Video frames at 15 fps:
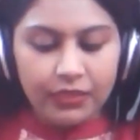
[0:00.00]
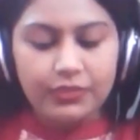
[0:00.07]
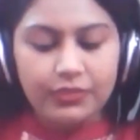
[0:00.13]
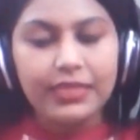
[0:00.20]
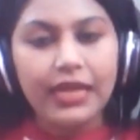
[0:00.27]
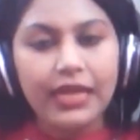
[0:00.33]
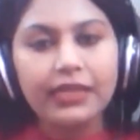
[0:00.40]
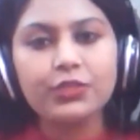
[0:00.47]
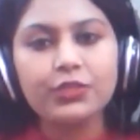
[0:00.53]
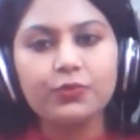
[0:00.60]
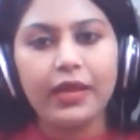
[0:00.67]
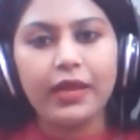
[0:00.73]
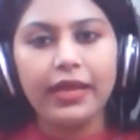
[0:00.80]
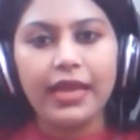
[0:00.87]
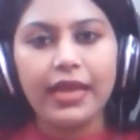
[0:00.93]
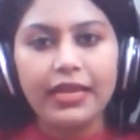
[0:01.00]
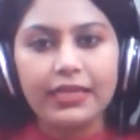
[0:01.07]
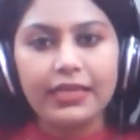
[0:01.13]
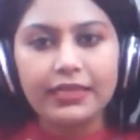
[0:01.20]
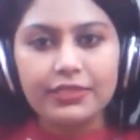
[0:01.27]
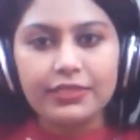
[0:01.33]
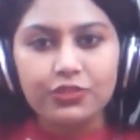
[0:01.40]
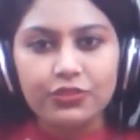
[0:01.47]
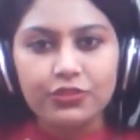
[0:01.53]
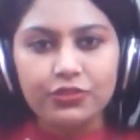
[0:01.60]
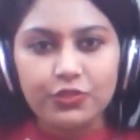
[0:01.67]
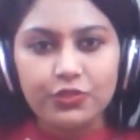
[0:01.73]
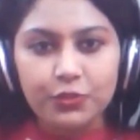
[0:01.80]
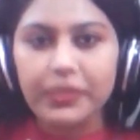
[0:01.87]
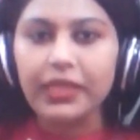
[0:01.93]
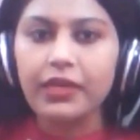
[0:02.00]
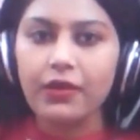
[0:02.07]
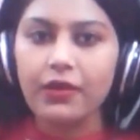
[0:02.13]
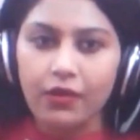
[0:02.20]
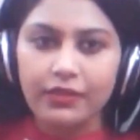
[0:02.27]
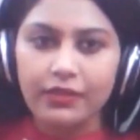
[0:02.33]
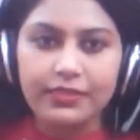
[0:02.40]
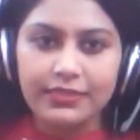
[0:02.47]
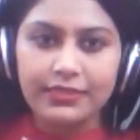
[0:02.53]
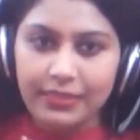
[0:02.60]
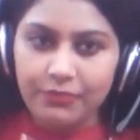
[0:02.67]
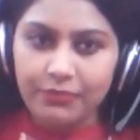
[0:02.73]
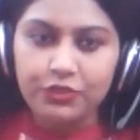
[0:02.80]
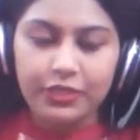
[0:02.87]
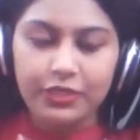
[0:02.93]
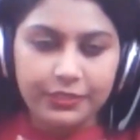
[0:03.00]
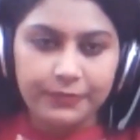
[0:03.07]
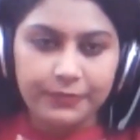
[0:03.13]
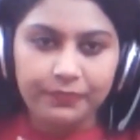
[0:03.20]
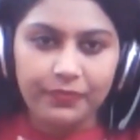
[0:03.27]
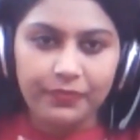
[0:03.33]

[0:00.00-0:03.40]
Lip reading: That is why I speak on this subject.